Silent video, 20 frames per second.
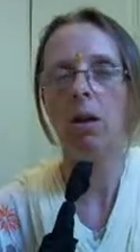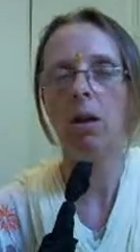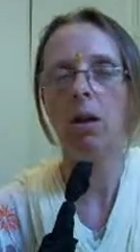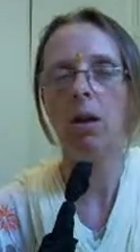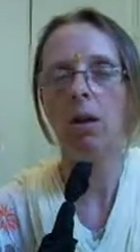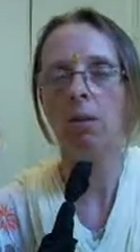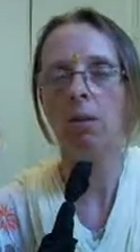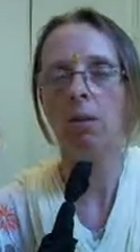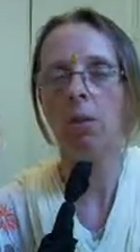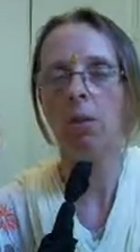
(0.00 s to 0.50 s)

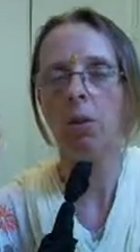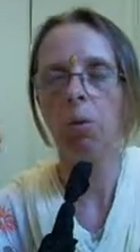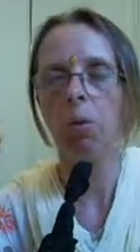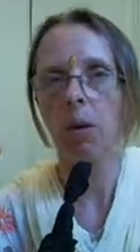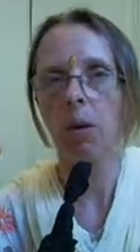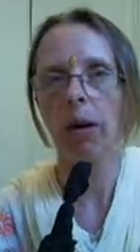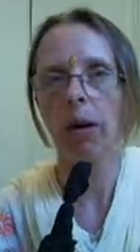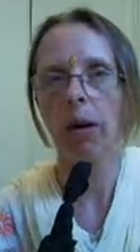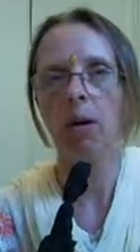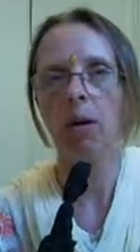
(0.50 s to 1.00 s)
of the
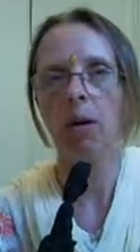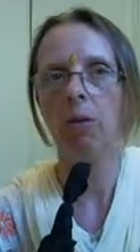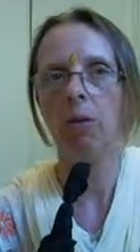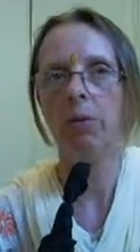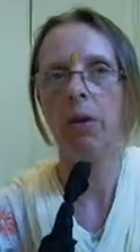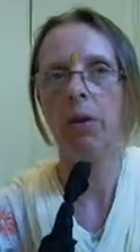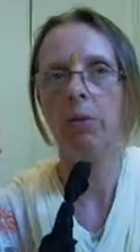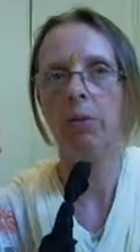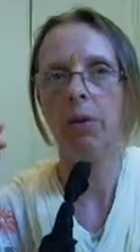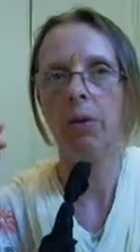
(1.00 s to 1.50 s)
wealth
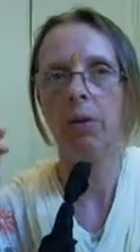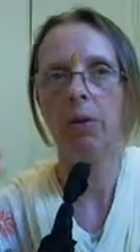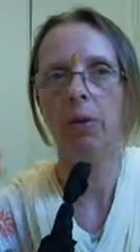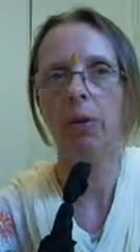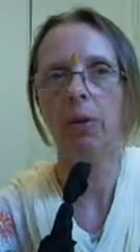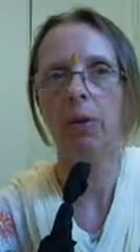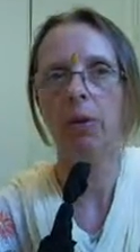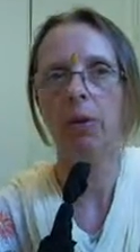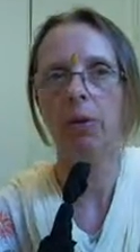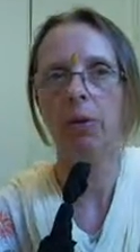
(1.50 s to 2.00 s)
of the
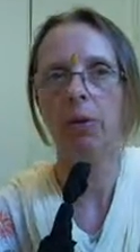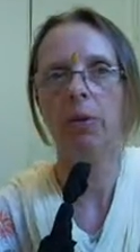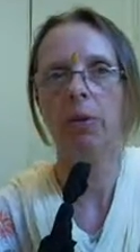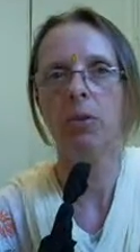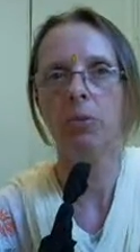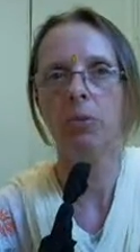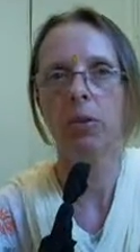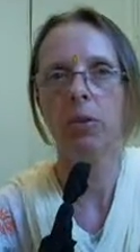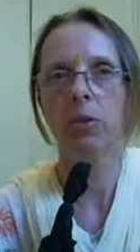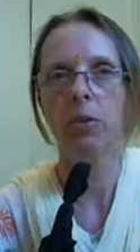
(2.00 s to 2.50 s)
earth
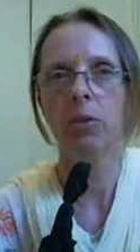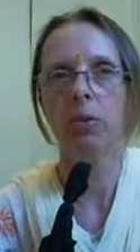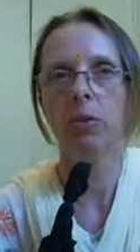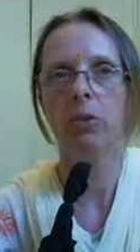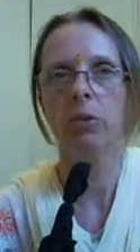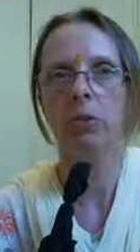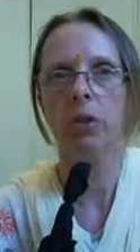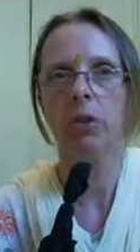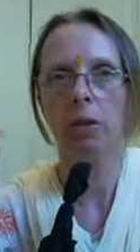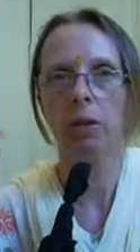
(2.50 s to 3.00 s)
is
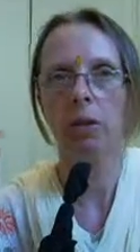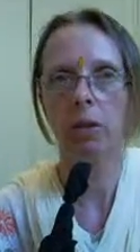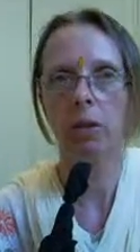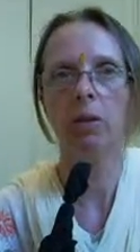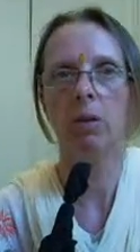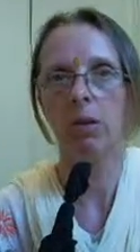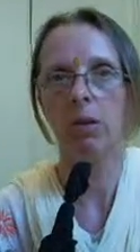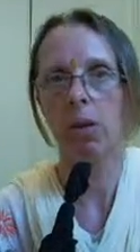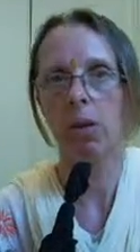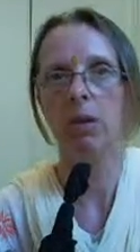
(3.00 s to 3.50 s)
produced by the
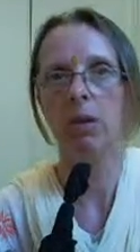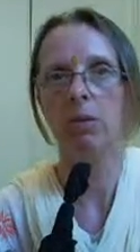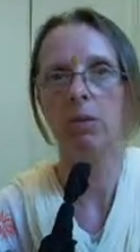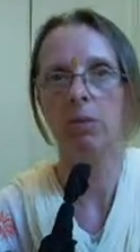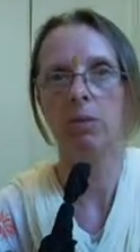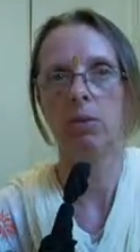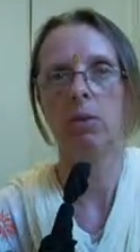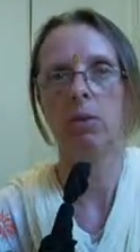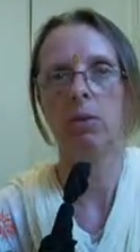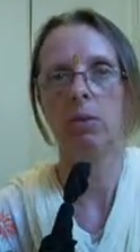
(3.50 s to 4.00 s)
little
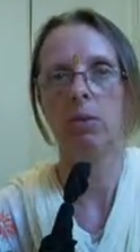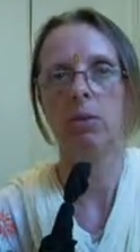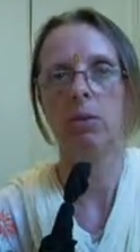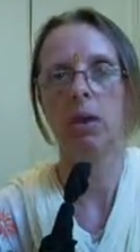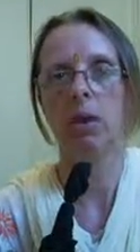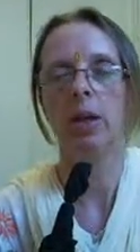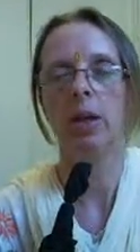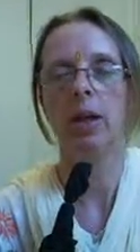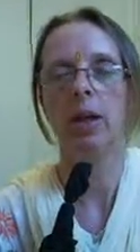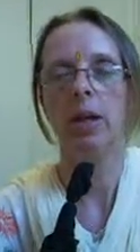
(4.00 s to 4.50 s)
guys,
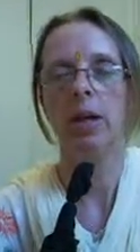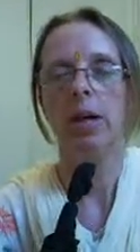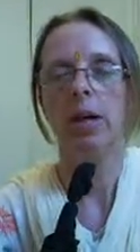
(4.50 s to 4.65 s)
okay?